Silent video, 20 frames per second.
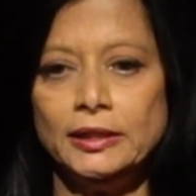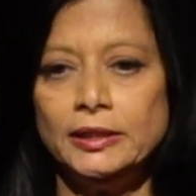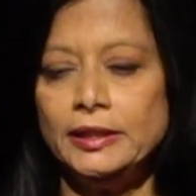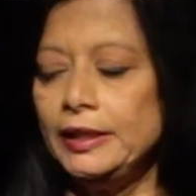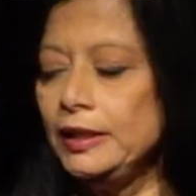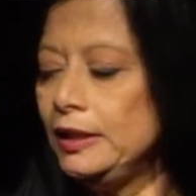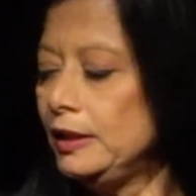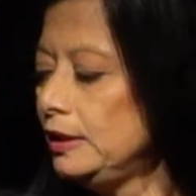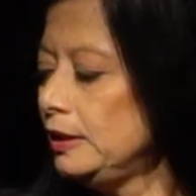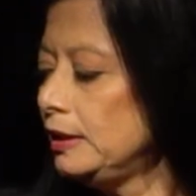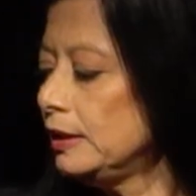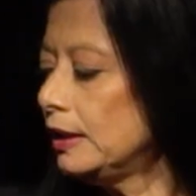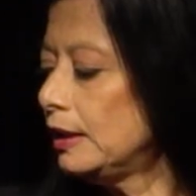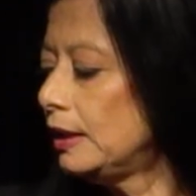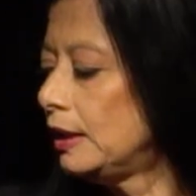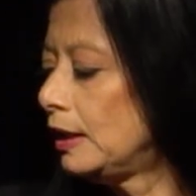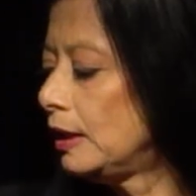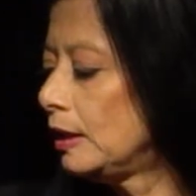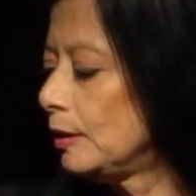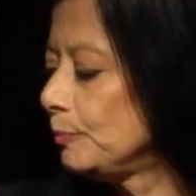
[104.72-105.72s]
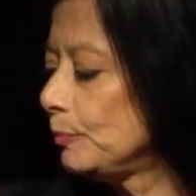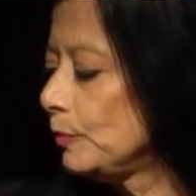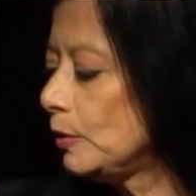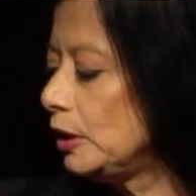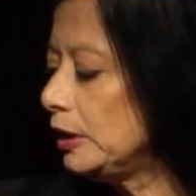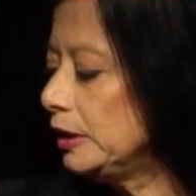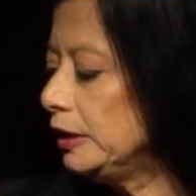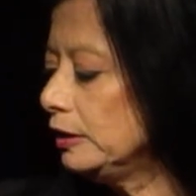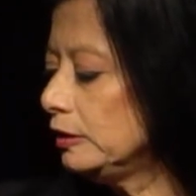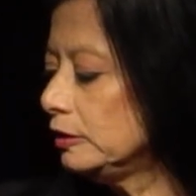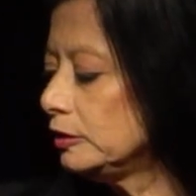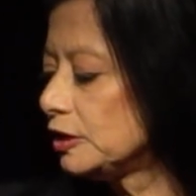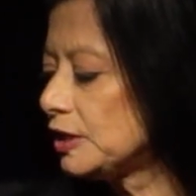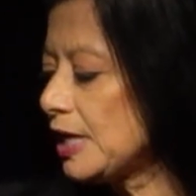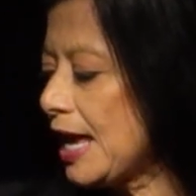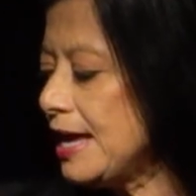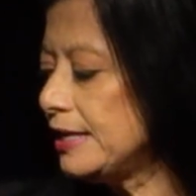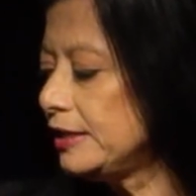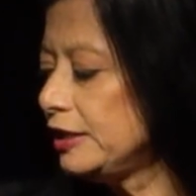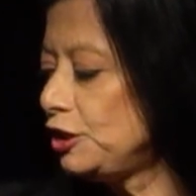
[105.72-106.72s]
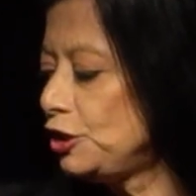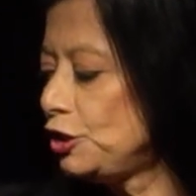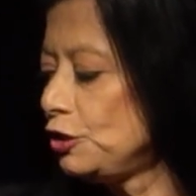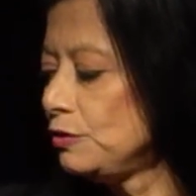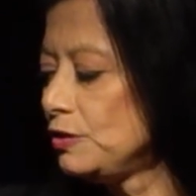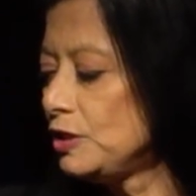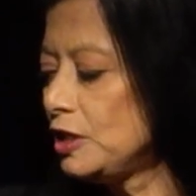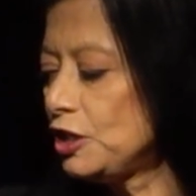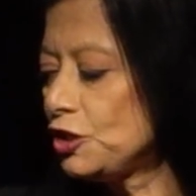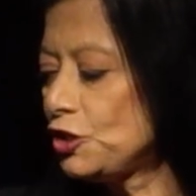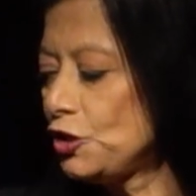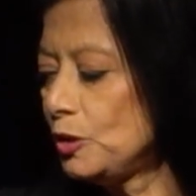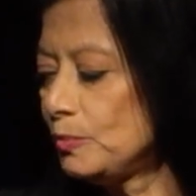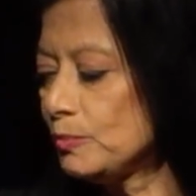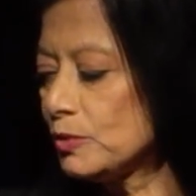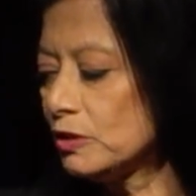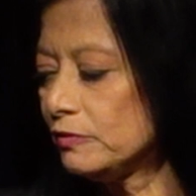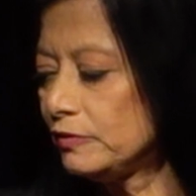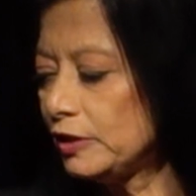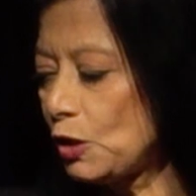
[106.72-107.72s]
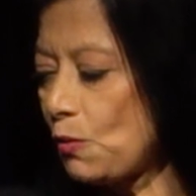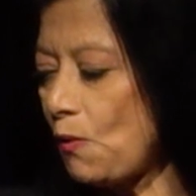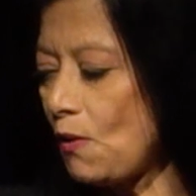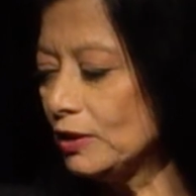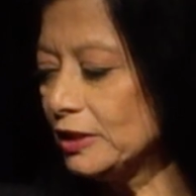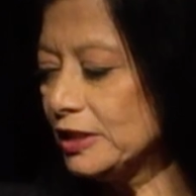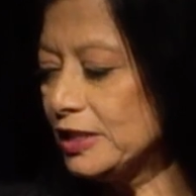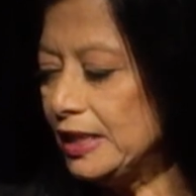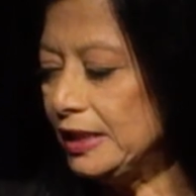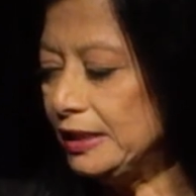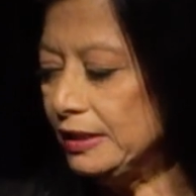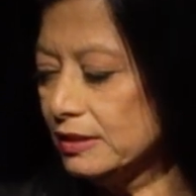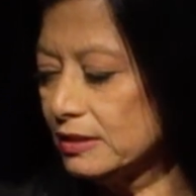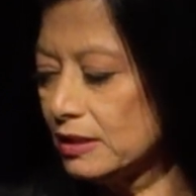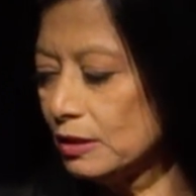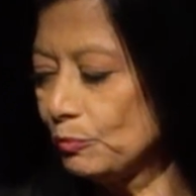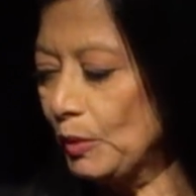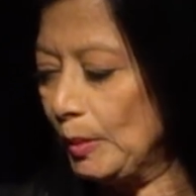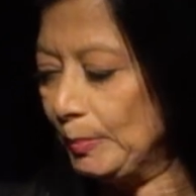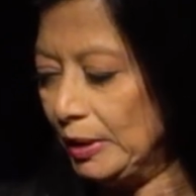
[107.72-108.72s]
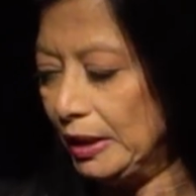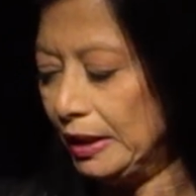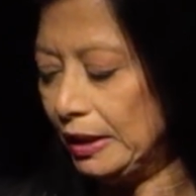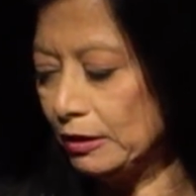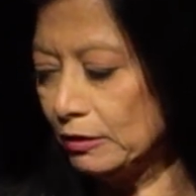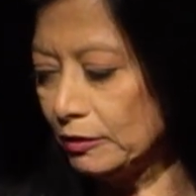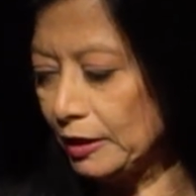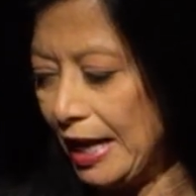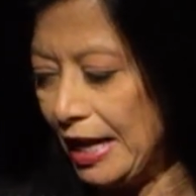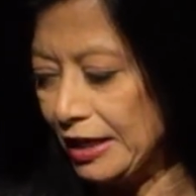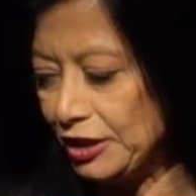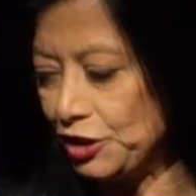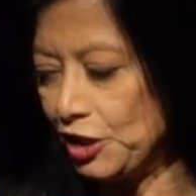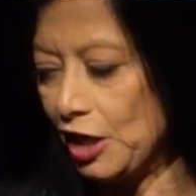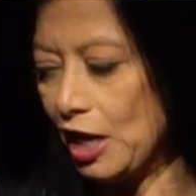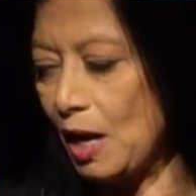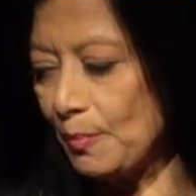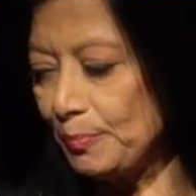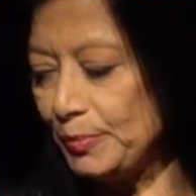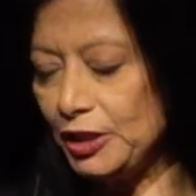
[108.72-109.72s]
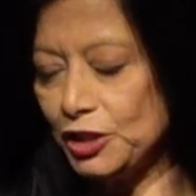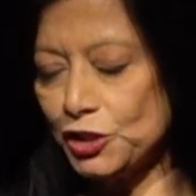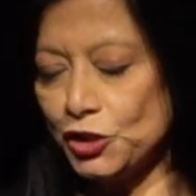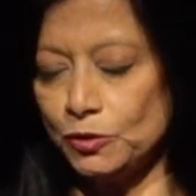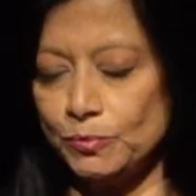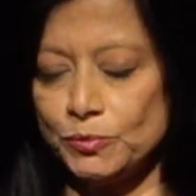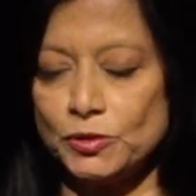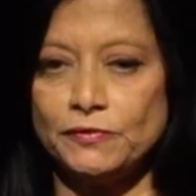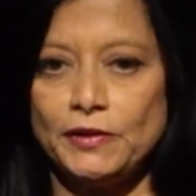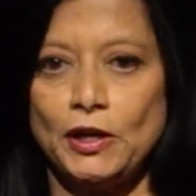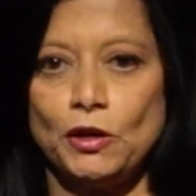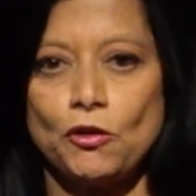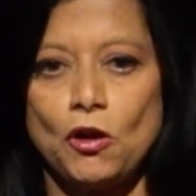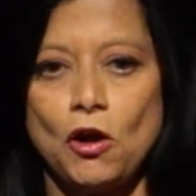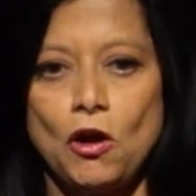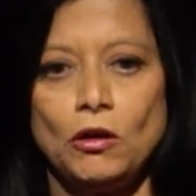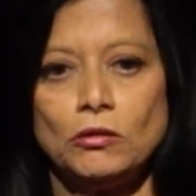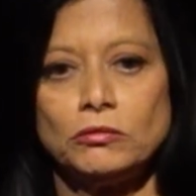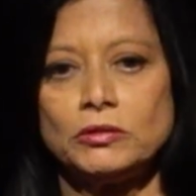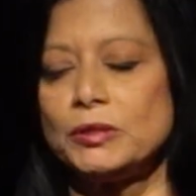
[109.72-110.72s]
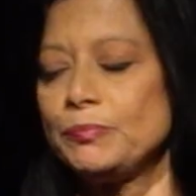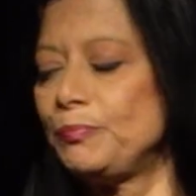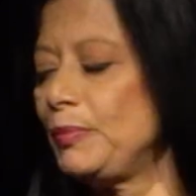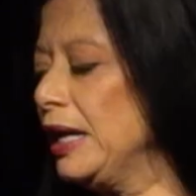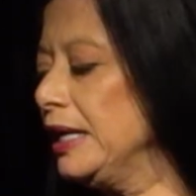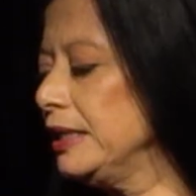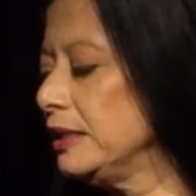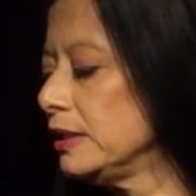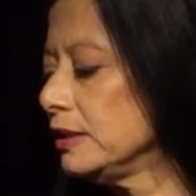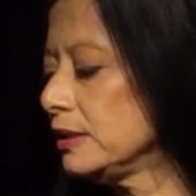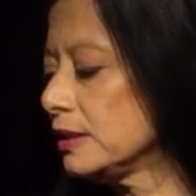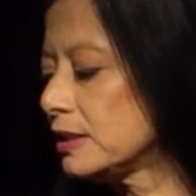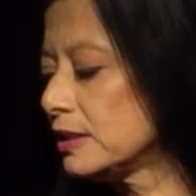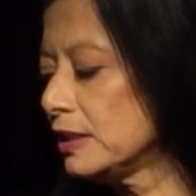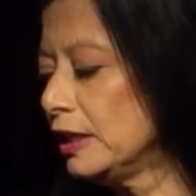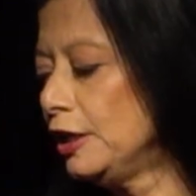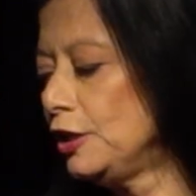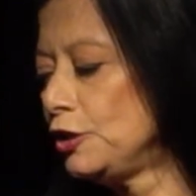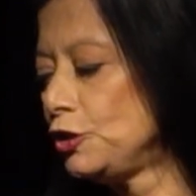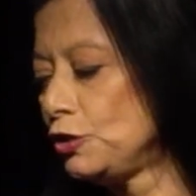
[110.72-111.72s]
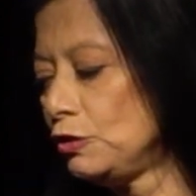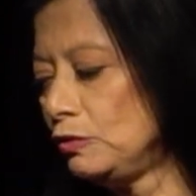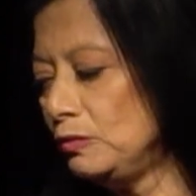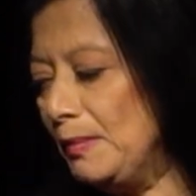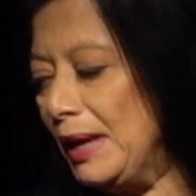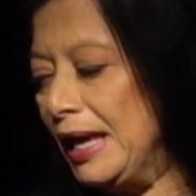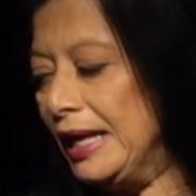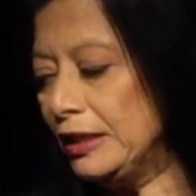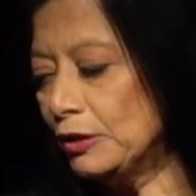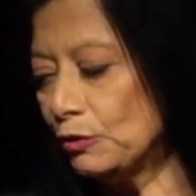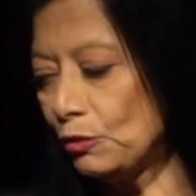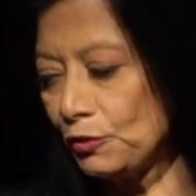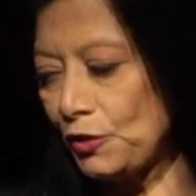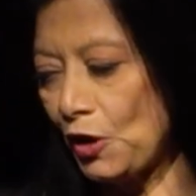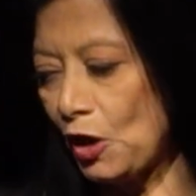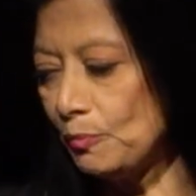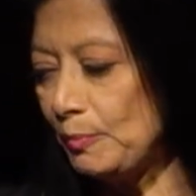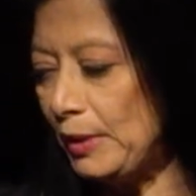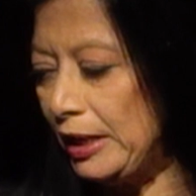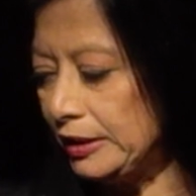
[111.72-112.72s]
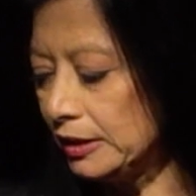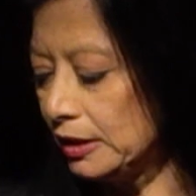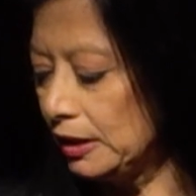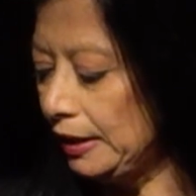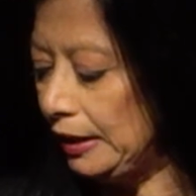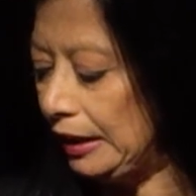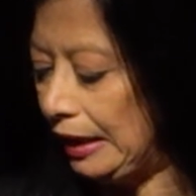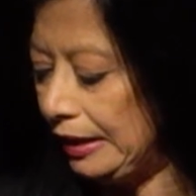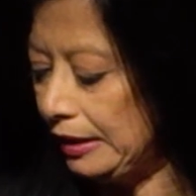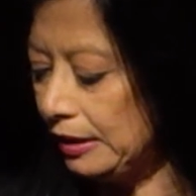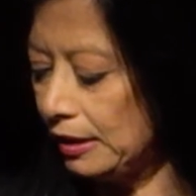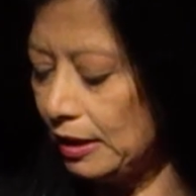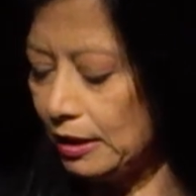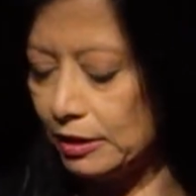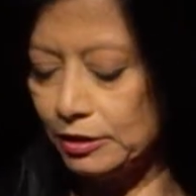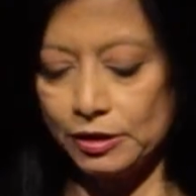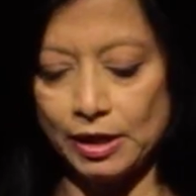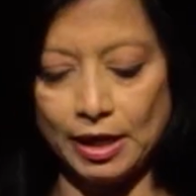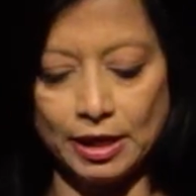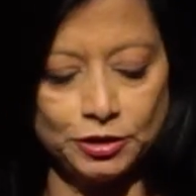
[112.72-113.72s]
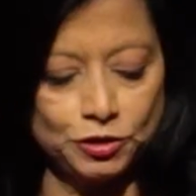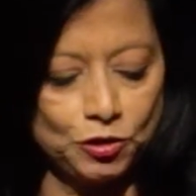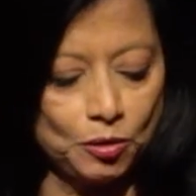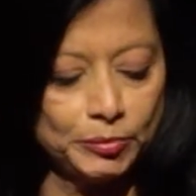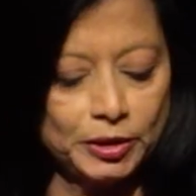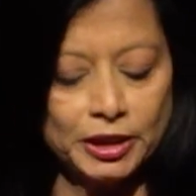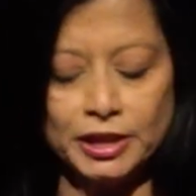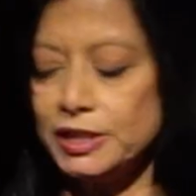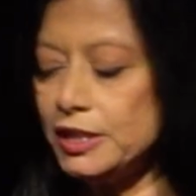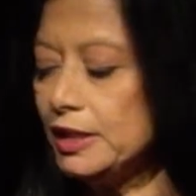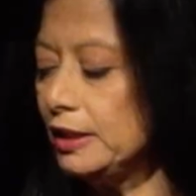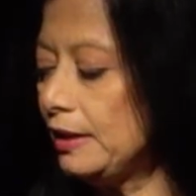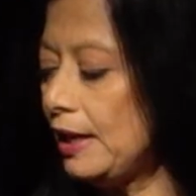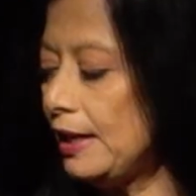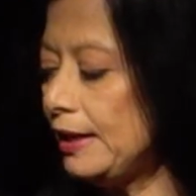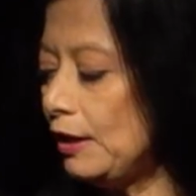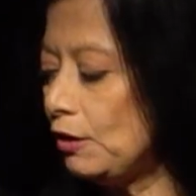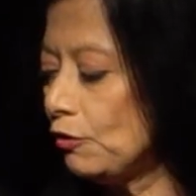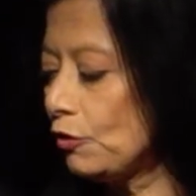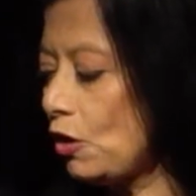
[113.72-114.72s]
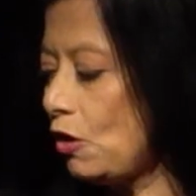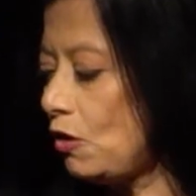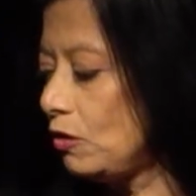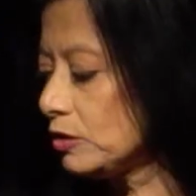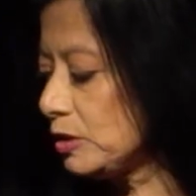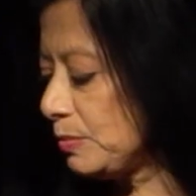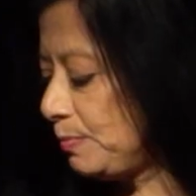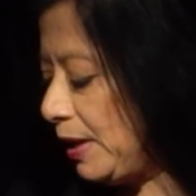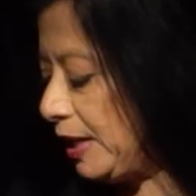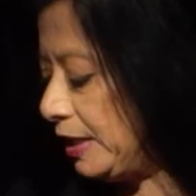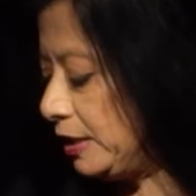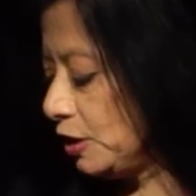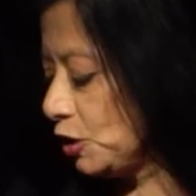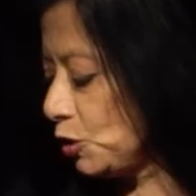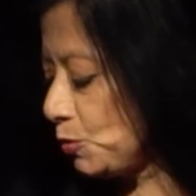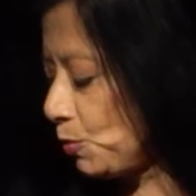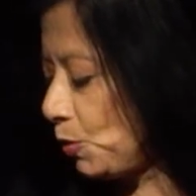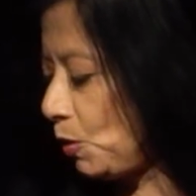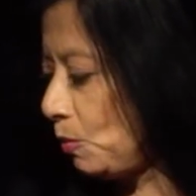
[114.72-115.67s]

The um, sad issues in terms of equality is that women are catching up in terms of alcohol dependence to men, although men clearly are, are dominant in that alcohol dependence